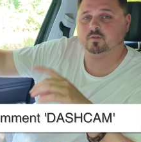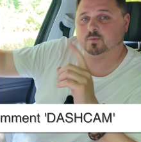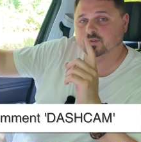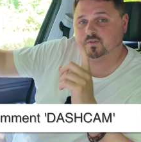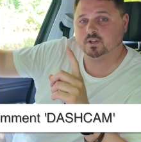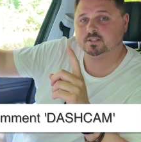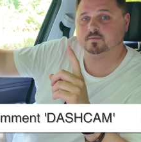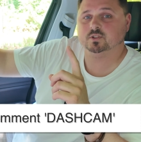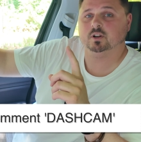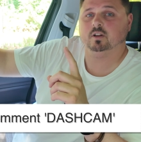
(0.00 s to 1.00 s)
from the 1st
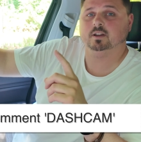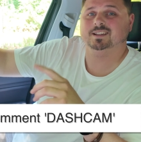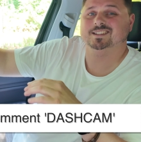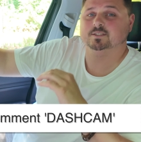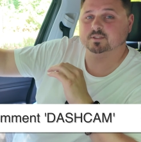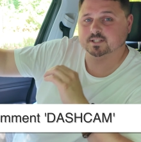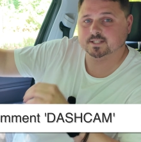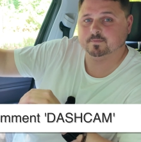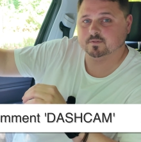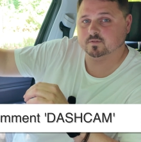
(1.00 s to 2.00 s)
of July until the
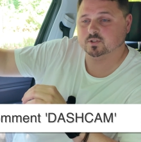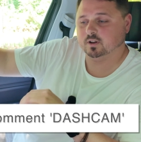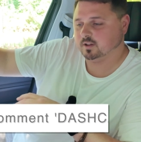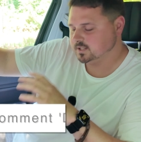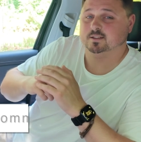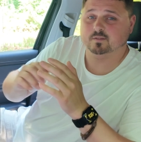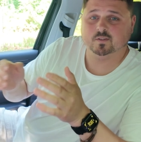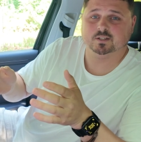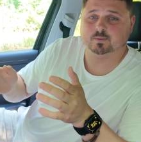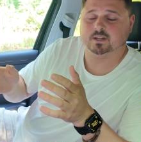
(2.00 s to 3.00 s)
7th of July. So the
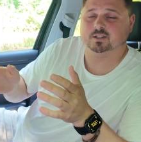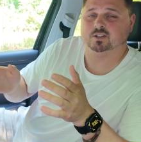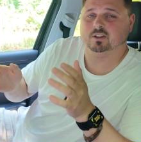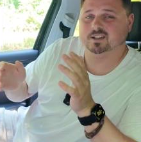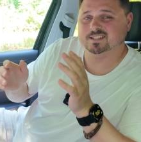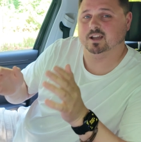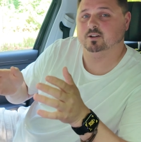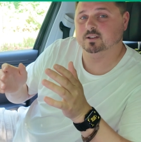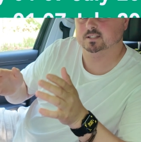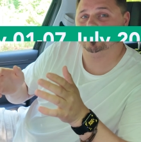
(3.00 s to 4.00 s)
first week in July is the
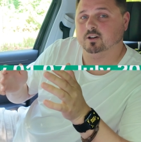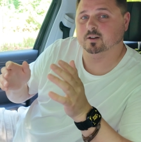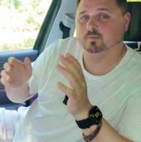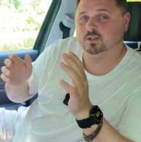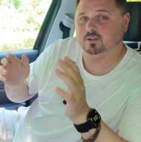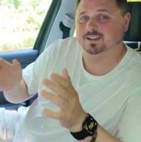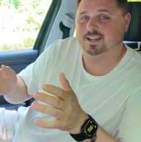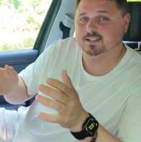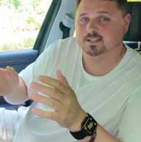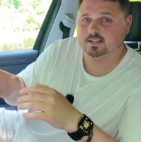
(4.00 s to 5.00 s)
only time you can
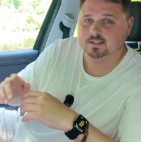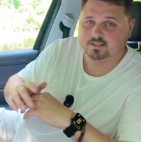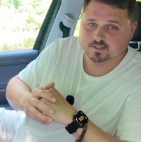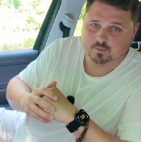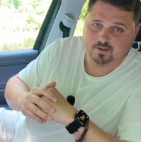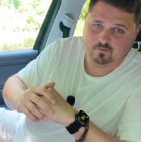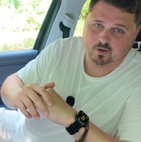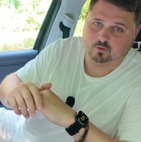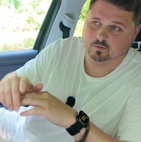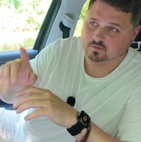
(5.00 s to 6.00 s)
enter to be
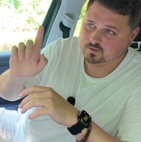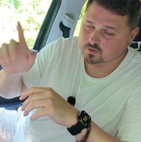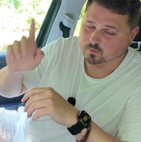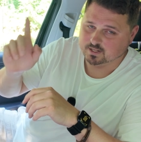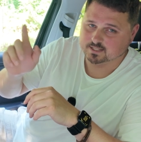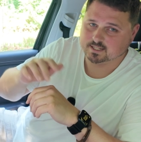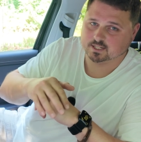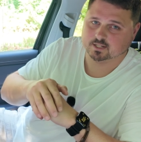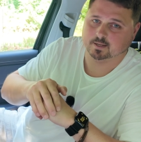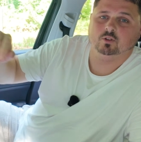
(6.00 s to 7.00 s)
involved to win this
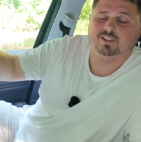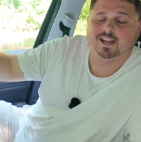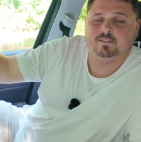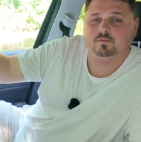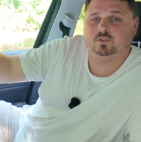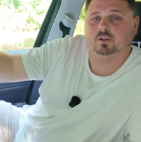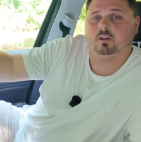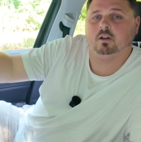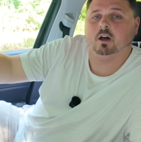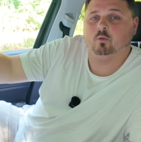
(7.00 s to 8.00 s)
dashcam. On the 8th of
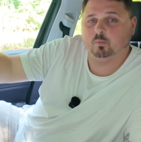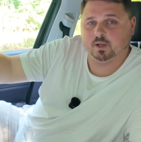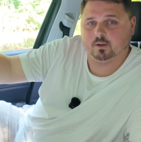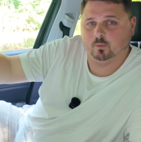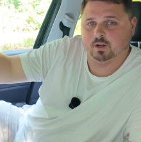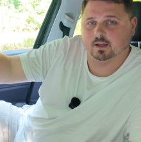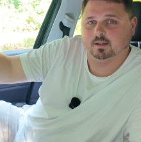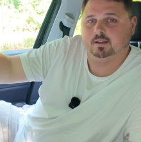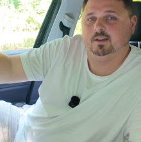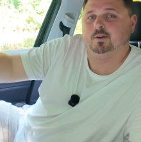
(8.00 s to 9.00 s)
July, I will pick a winner.
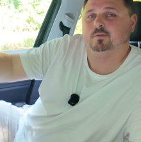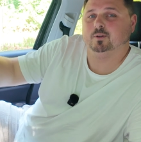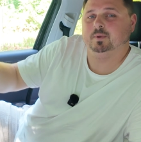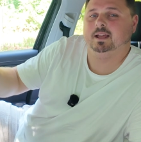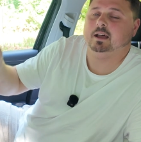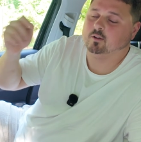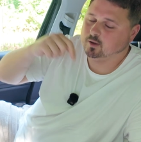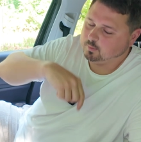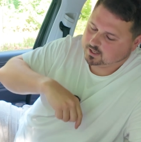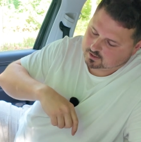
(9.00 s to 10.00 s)
From there, I'll
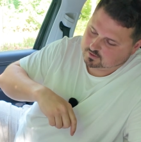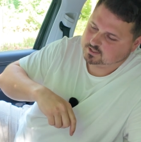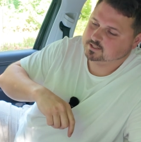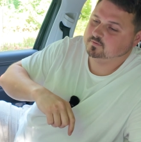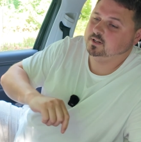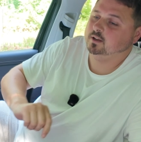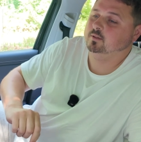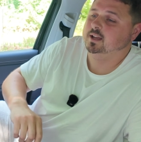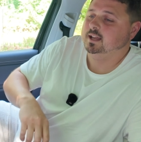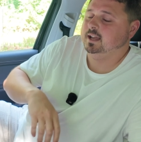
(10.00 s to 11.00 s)
come back onto this
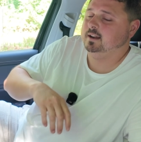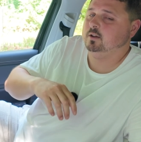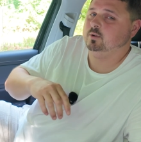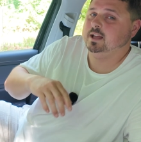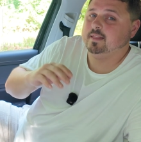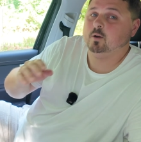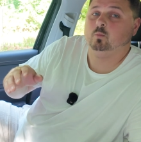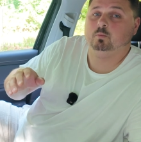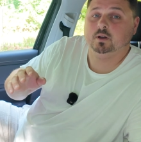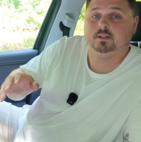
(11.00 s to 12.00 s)
video and I will let
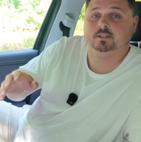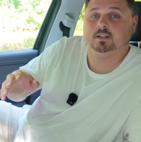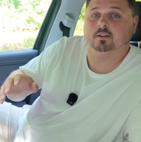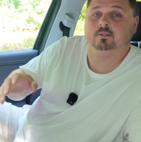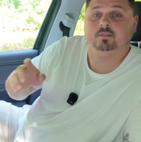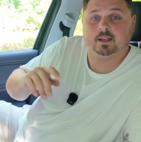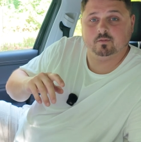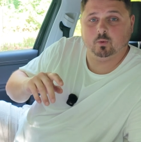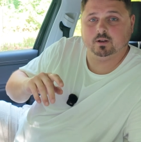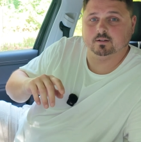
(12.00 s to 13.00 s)
that person know
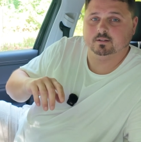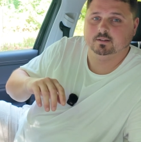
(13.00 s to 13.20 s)
they've won.